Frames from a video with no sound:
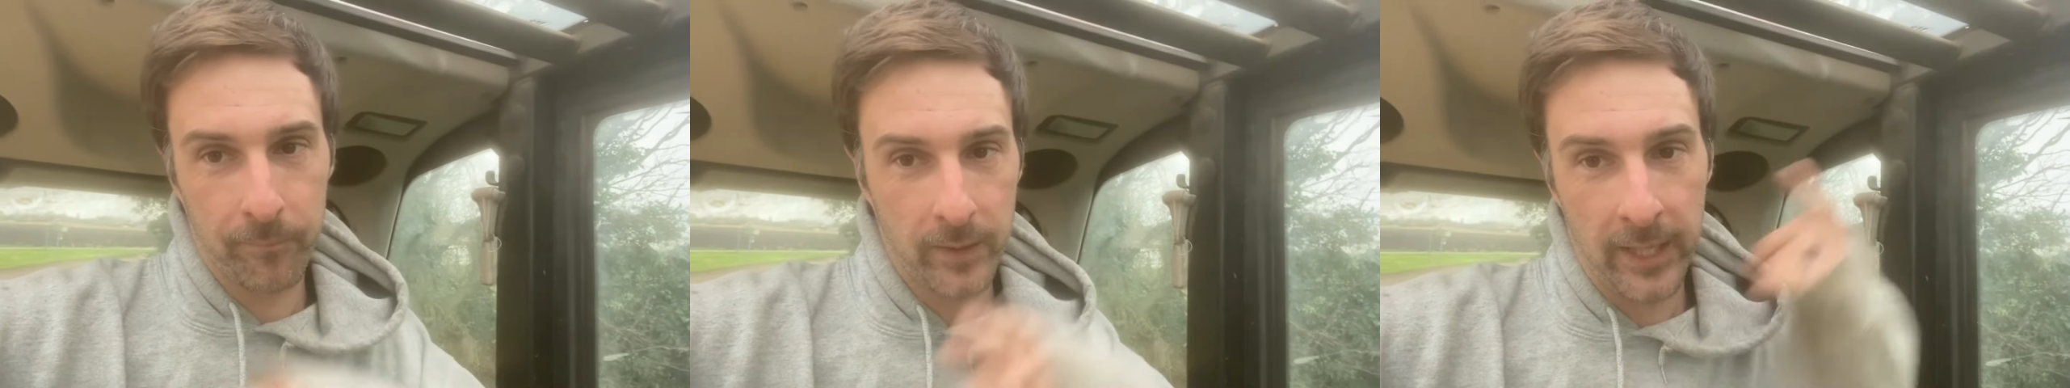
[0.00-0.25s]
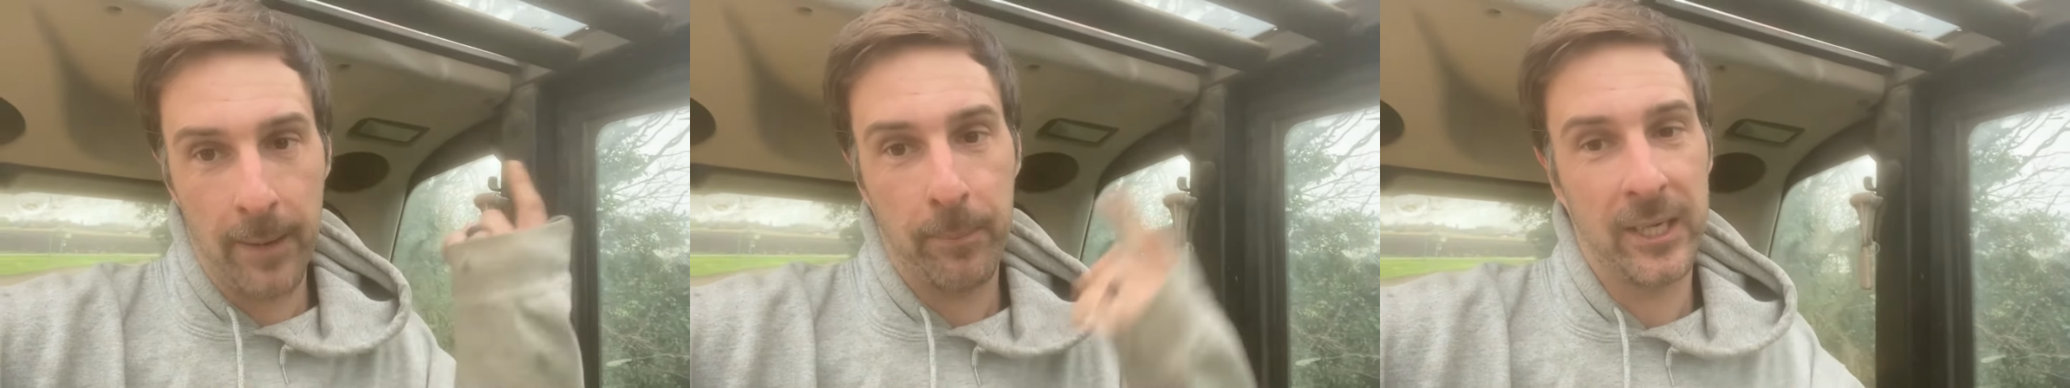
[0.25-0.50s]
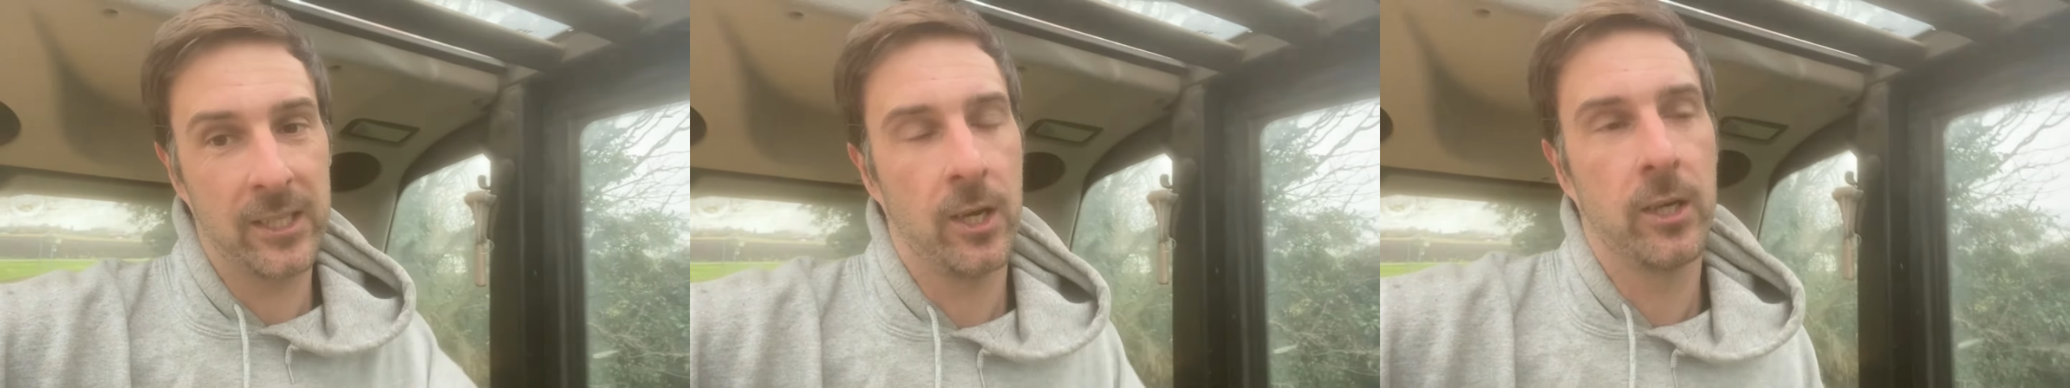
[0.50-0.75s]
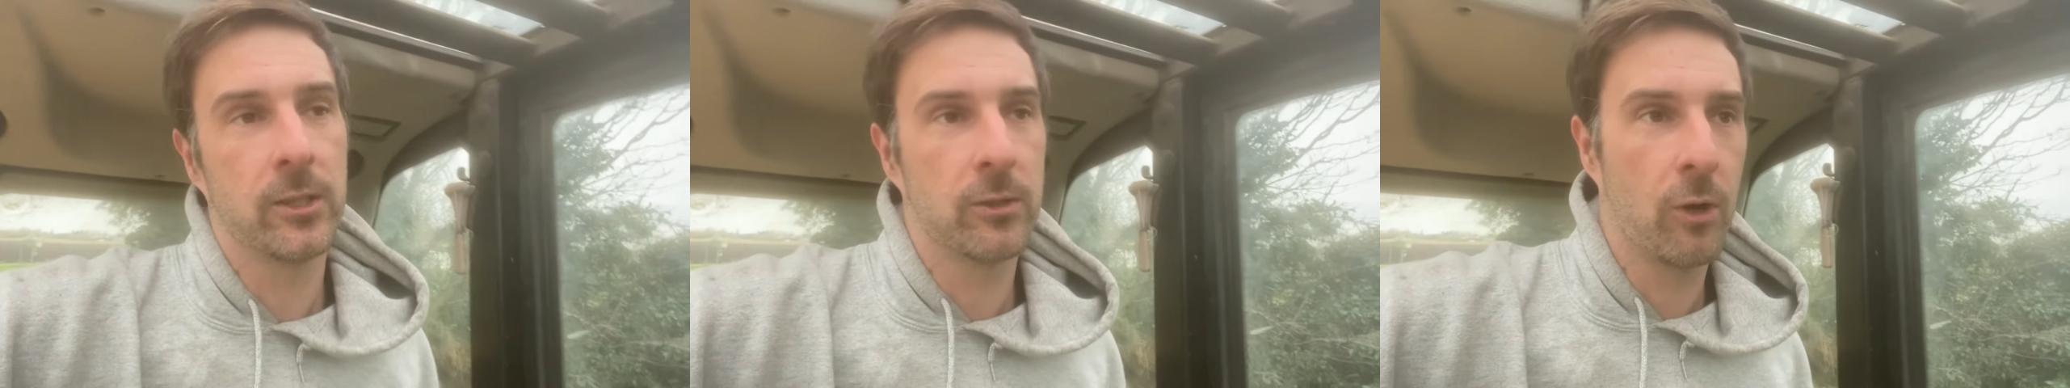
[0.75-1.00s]
yeah, please
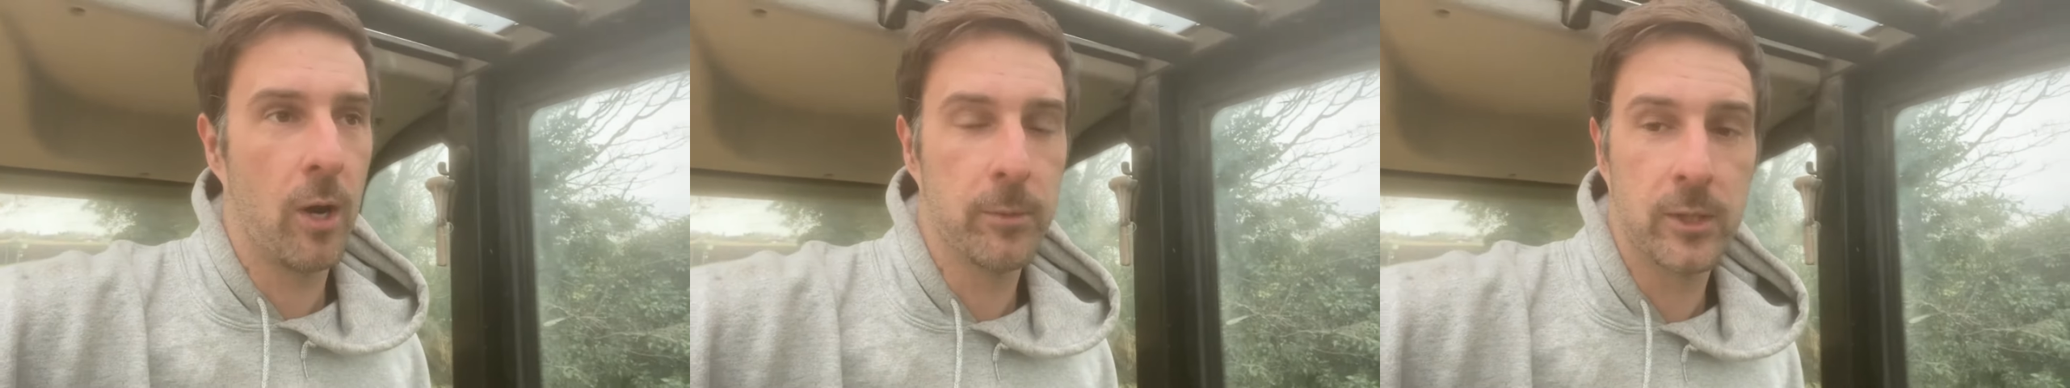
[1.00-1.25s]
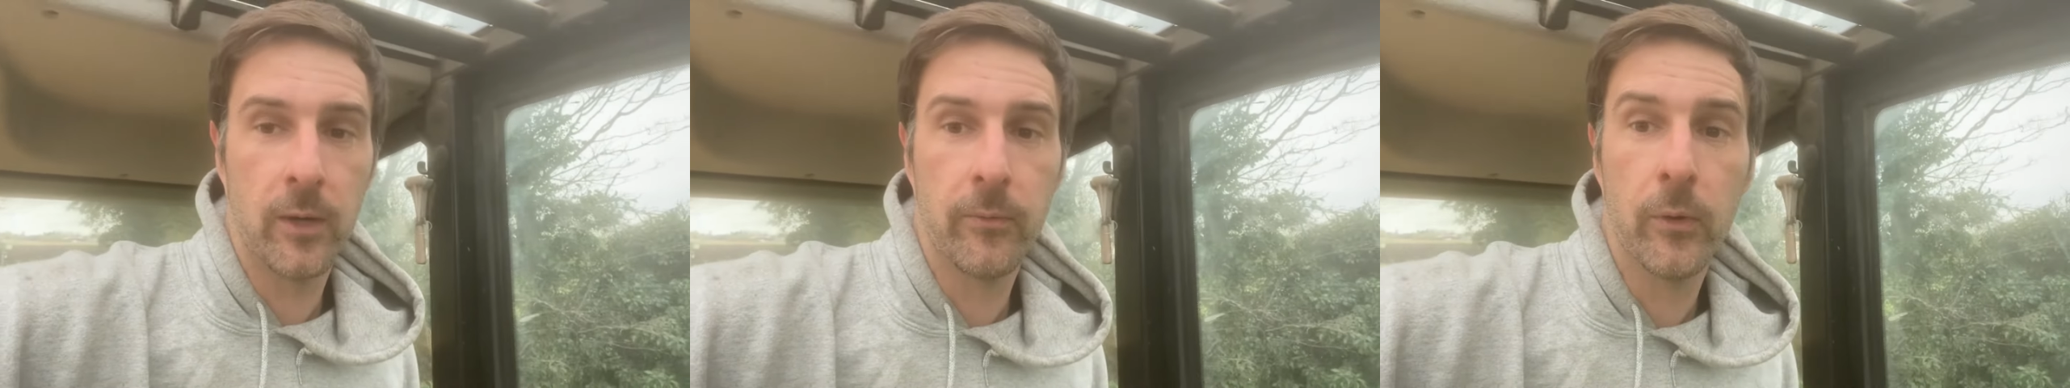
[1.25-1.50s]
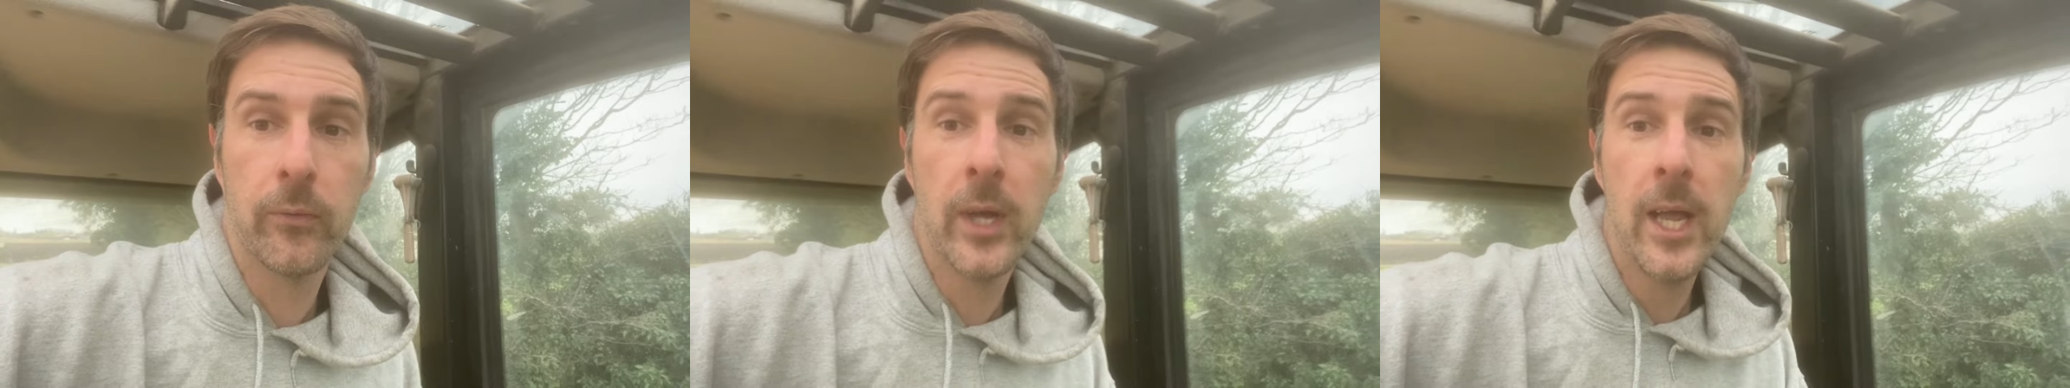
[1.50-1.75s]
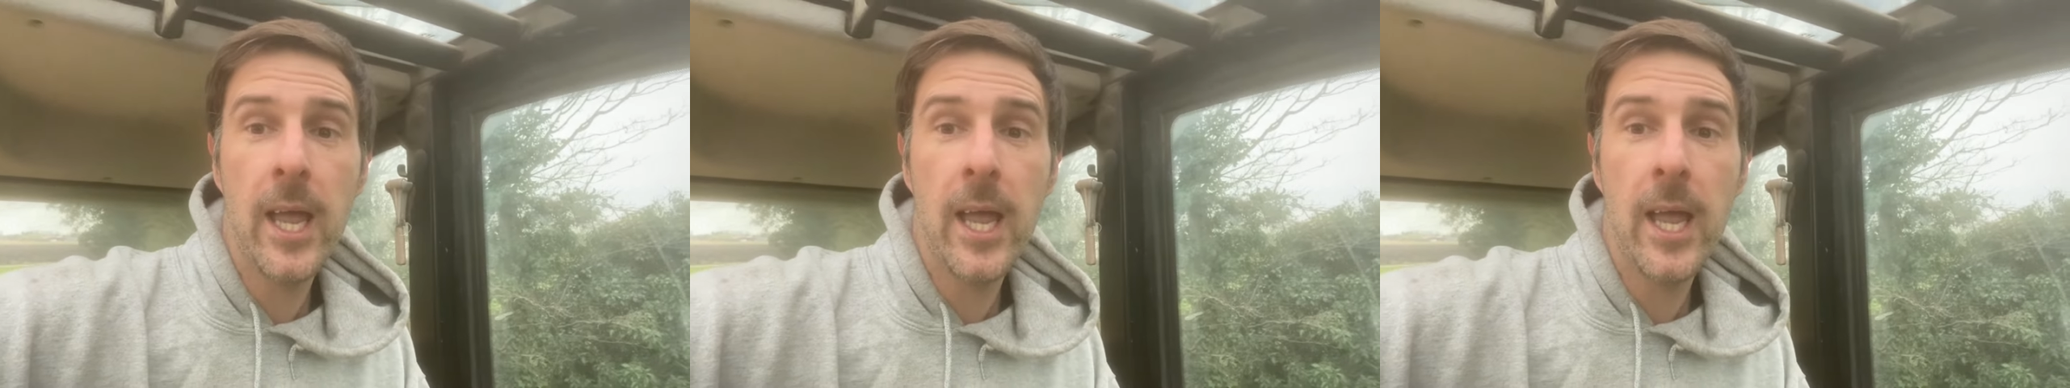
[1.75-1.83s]
like, subscribe and so forth.